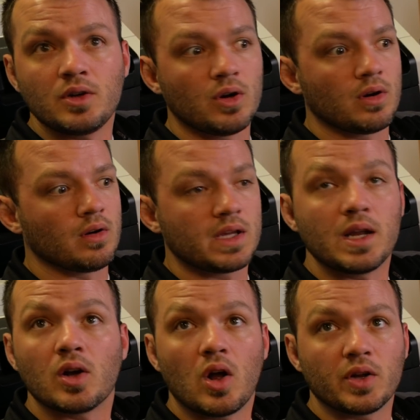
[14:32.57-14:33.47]
you're
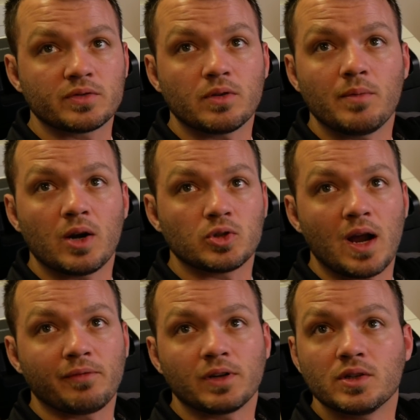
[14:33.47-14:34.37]
getting calls from air
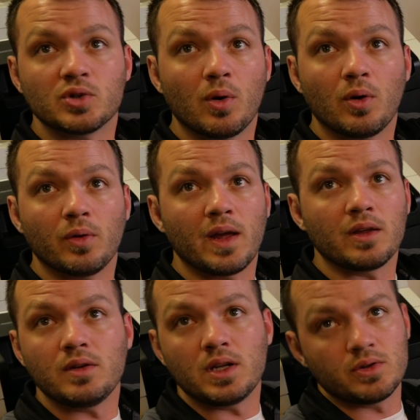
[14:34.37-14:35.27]
traffic control
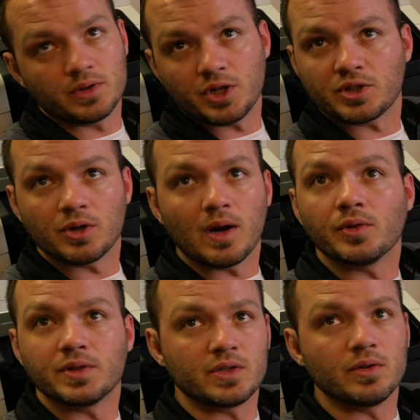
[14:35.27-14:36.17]
that you need to adjust your
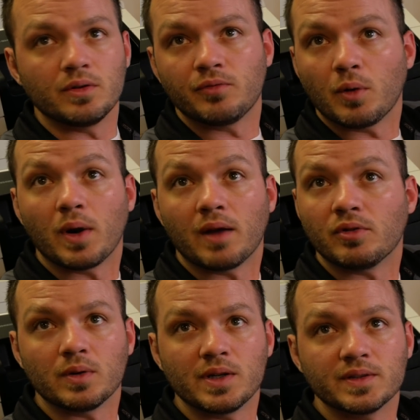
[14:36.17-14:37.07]
altitude for
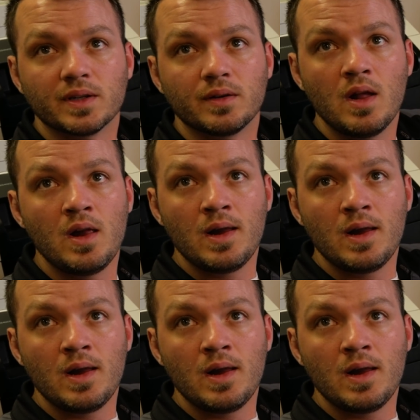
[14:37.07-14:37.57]
whatever reason.